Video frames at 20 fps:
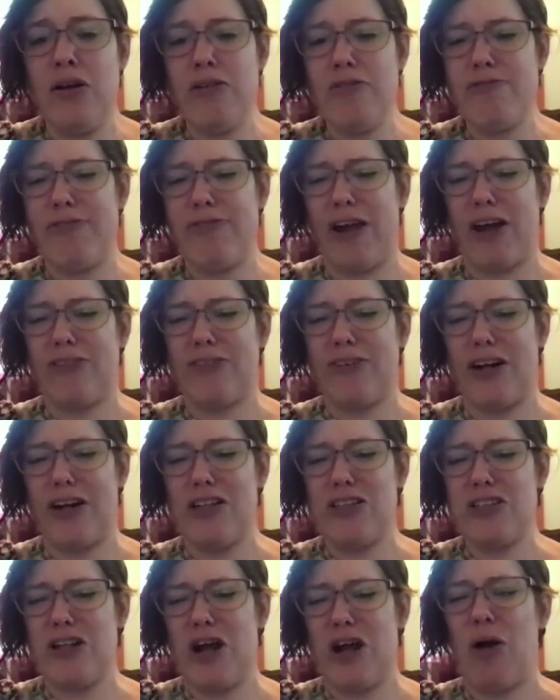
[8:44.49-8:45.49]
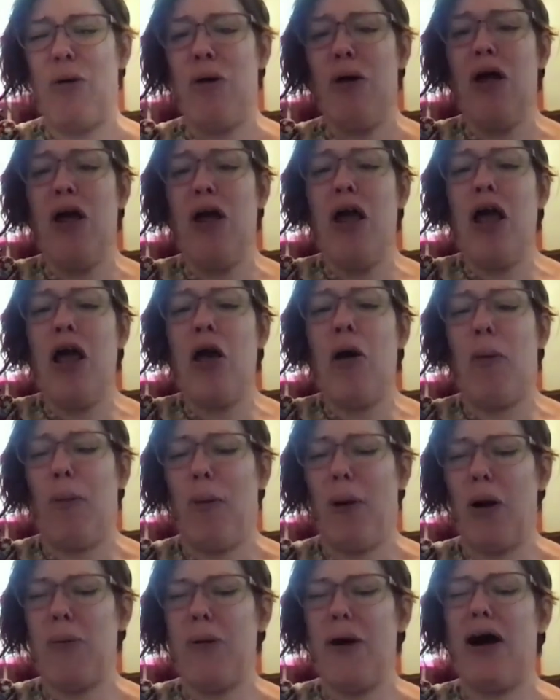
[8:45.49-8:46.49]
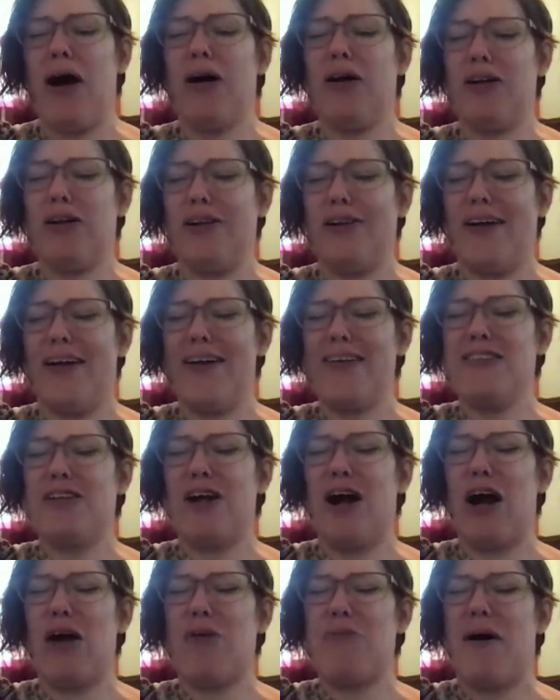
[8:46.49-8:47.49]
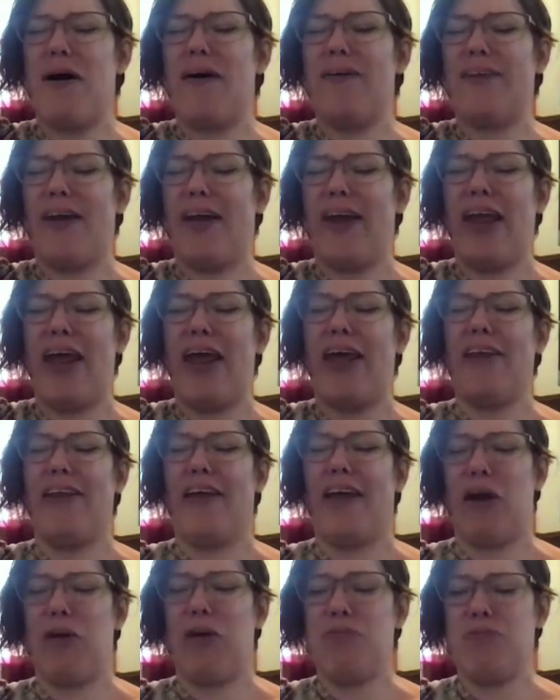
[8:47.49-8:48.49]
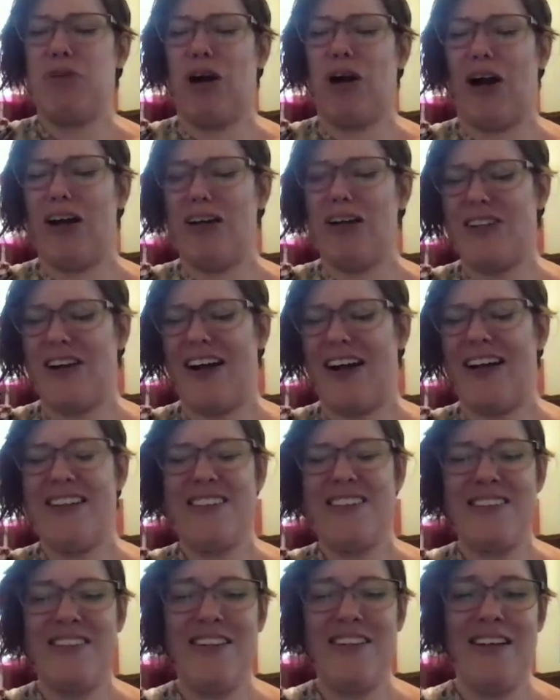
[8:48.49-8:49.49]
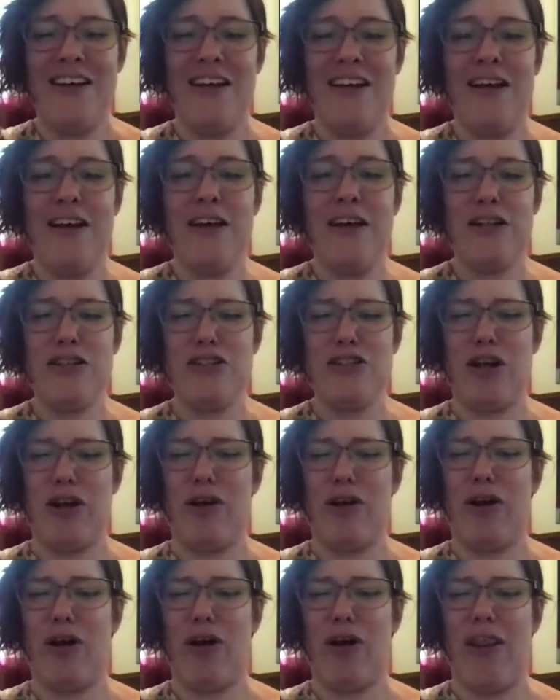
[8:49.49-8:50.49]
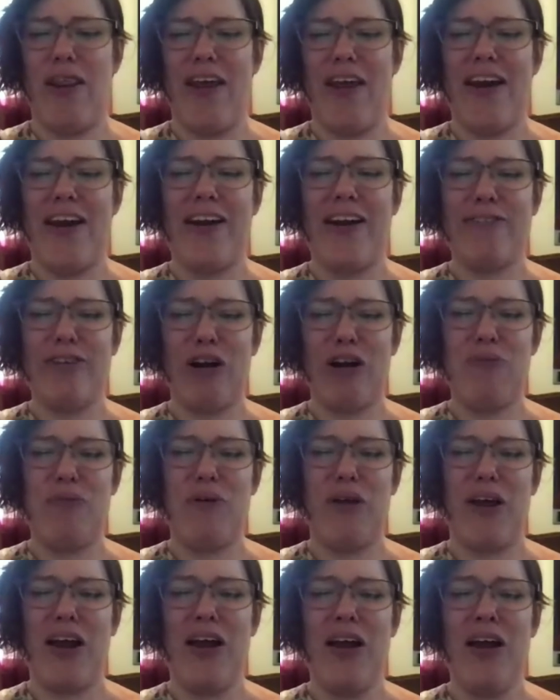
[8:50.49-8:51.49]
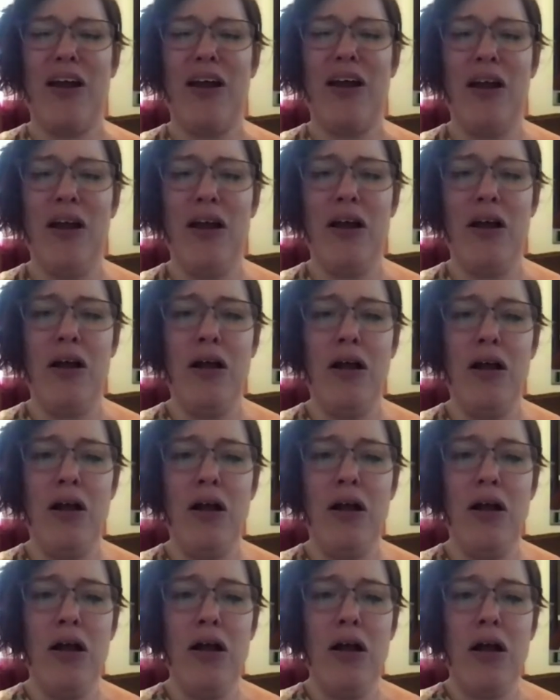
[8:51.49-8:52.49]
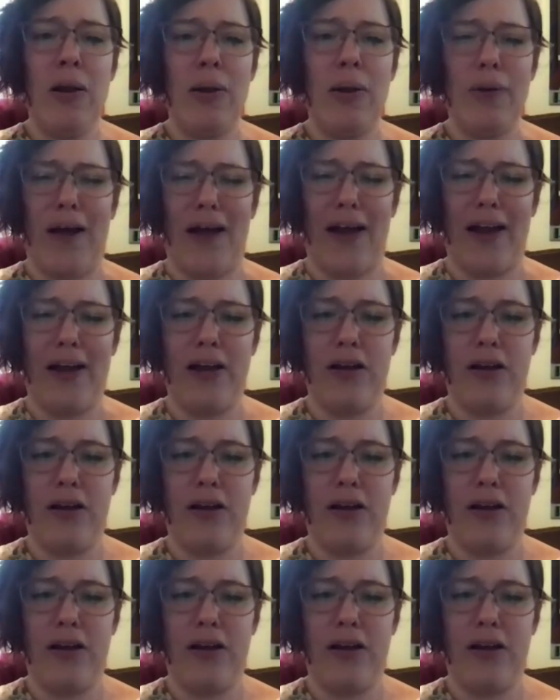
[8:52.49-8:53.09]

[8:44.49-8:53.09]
favorites. So, what about? Let's talk about the healing process. Do you do anything different? No. Like,